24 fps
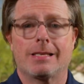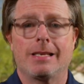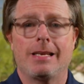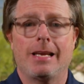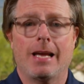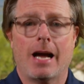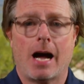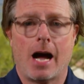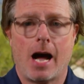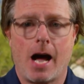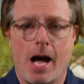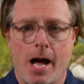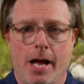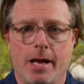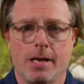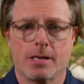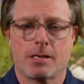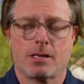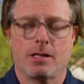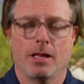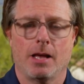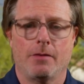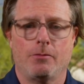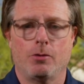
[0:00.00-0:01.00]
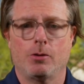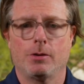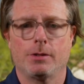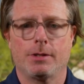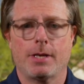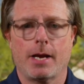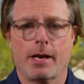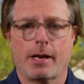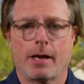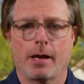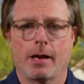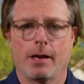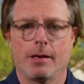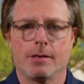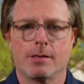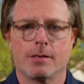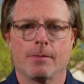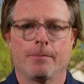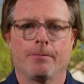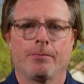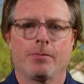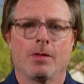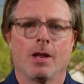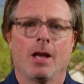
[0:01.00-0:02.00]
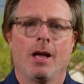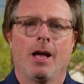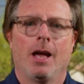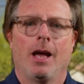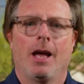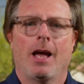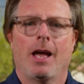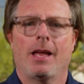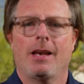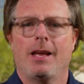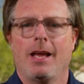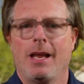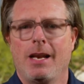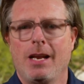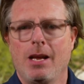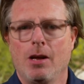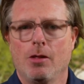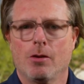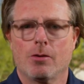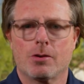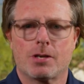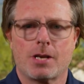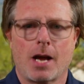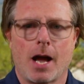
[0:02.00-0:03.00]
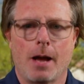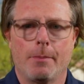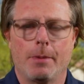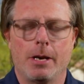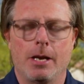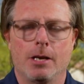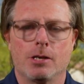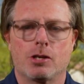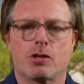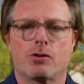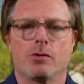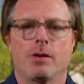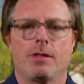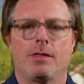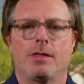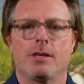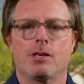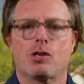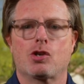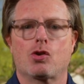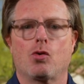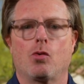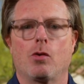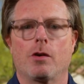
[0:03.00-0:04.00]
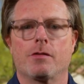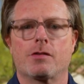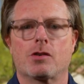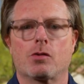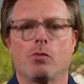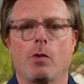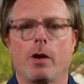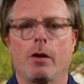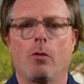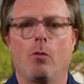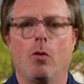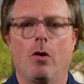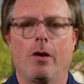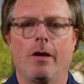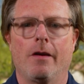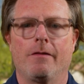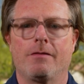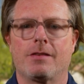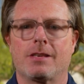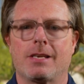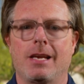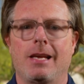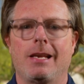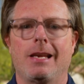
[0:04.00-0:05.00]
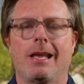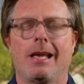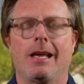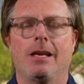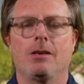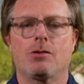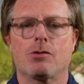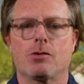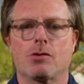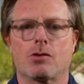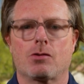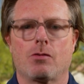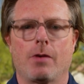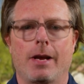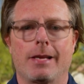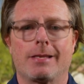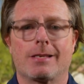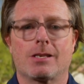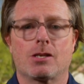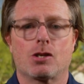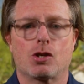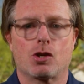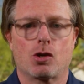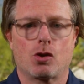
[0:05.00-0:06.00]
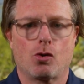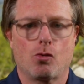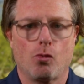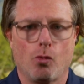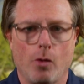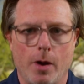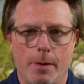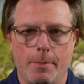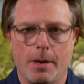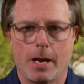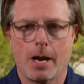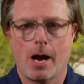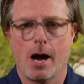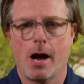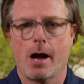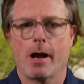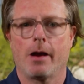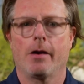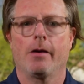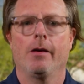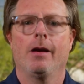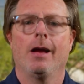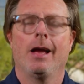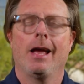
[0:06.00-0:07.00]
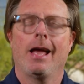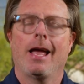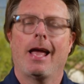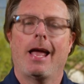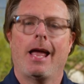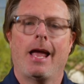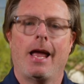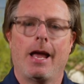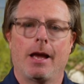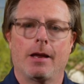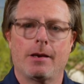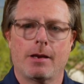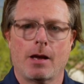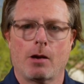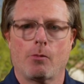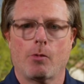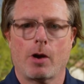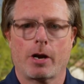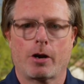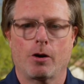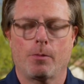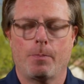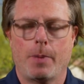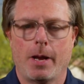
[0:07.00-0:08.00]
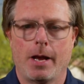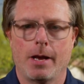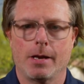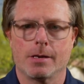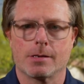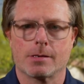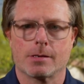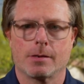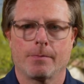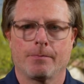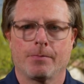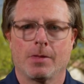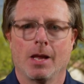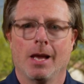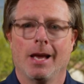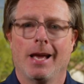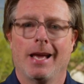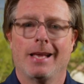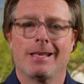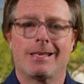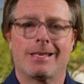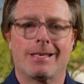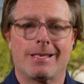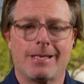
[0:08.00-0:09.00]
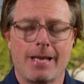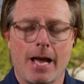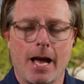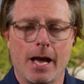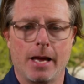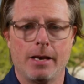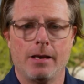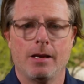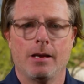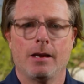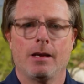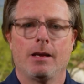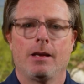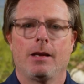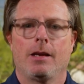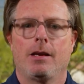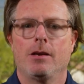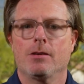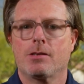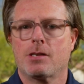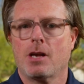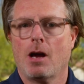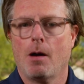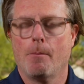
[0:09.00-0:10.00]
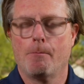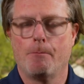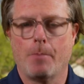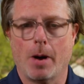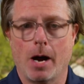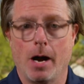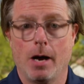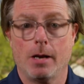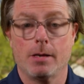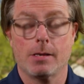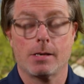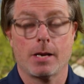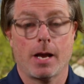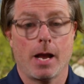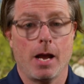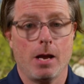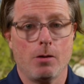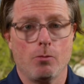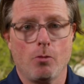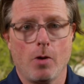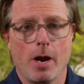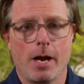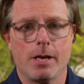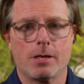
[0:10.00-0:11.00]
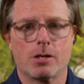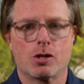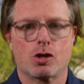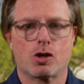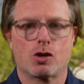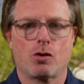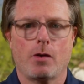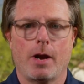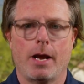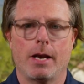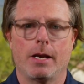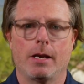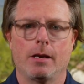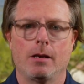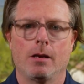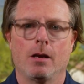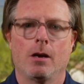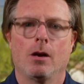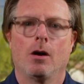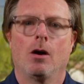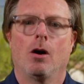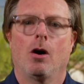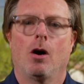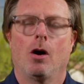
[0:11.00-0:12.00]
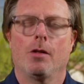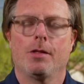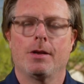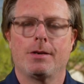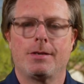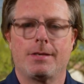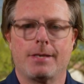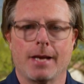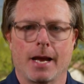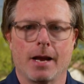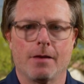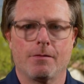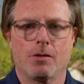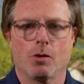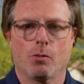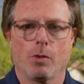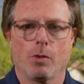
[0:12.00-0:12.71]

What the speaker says: the highest level in decades. At any other time in history, this sort of swing would have seen interest rates screaming higher and at record pace. Instead, here's how bonds and rates traded on the day of the